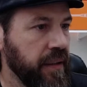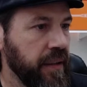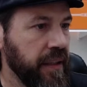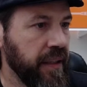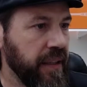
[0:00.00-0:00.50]

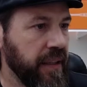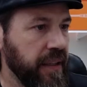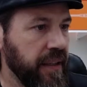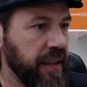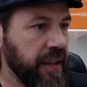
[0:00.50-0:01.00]

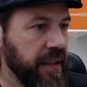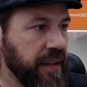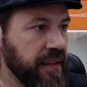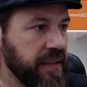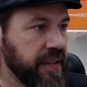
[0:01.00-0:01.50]

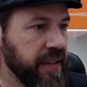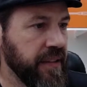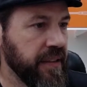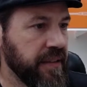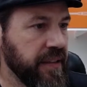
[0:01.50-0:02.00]
And let's
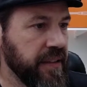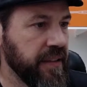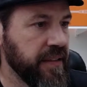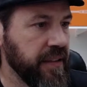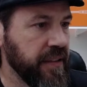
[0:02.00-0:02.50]
see, let's see,
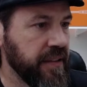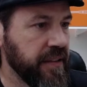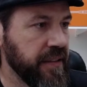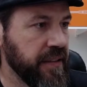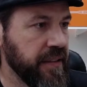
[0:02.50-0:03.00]
let's see, let's
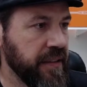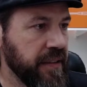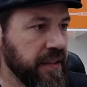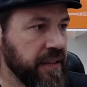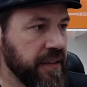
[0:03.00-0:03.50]

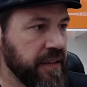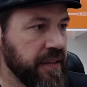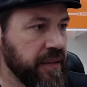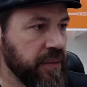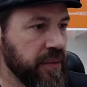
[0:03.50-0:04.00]
see, let's
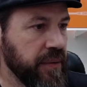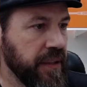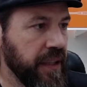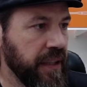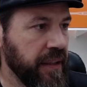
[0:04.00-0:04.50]
see what we
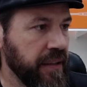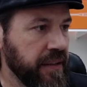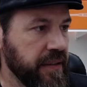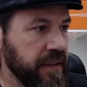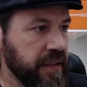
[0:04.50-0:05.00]
got.
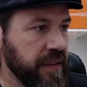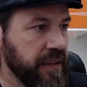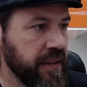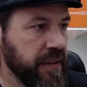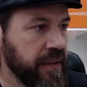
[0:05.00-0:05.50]
Let's see.
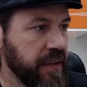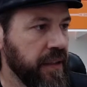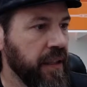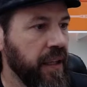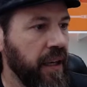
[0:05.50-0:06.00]

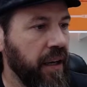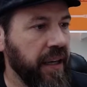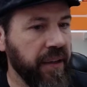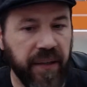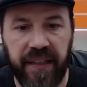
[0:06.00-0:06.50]
All
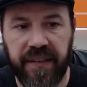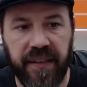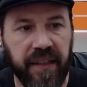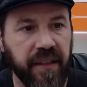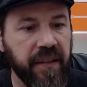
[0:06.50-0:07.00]
right, right
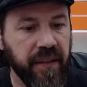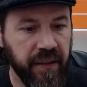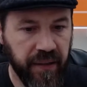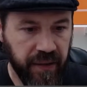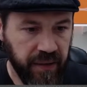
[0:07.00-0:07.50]
there.
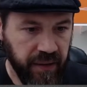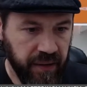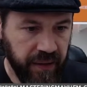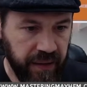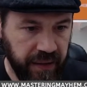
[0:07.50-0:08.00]

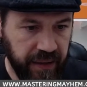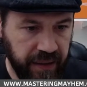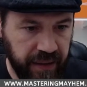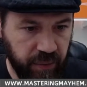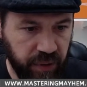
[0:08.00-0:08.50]

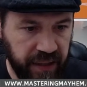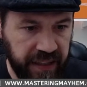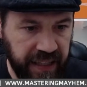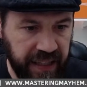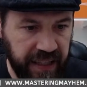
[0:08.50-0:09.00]
And we're going to
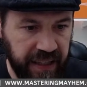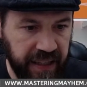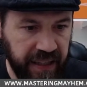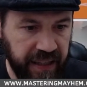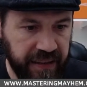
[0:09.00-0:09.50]

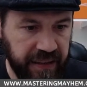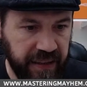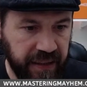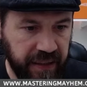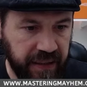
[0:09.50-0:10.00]
add,
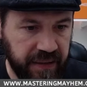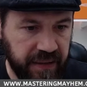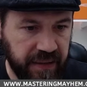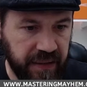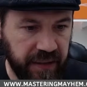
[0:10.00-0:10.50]
let's
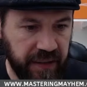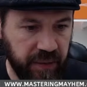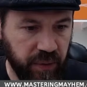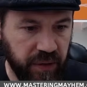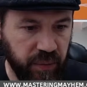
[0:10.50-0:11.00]
see,
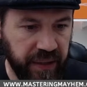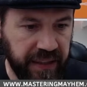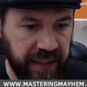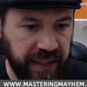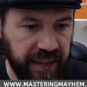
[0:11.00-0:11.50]
what are we going
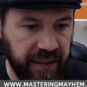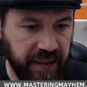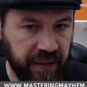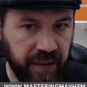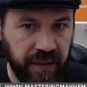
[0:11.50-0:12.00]
to add
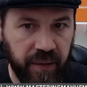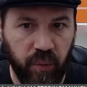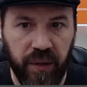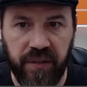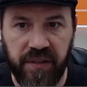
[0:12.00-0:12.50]
here?
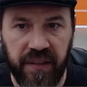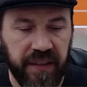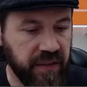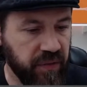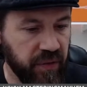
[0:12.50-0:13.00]
Winners
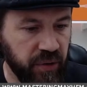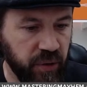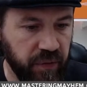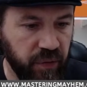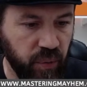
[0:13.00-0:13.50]
list for
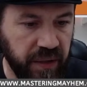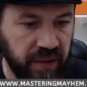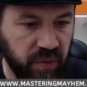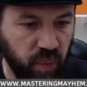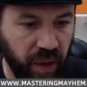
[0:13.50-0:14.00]
whoever
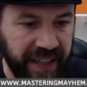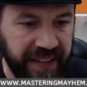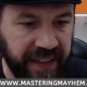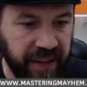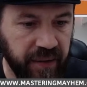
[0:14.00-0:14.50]
wins right
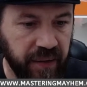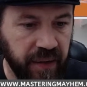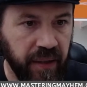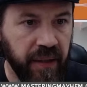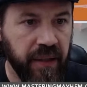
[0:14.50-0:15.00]
now.
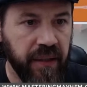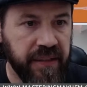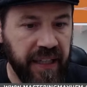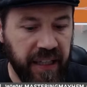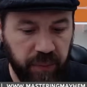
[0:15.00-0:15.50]

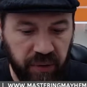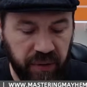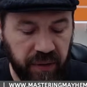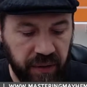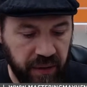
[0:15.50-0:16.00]
Timer.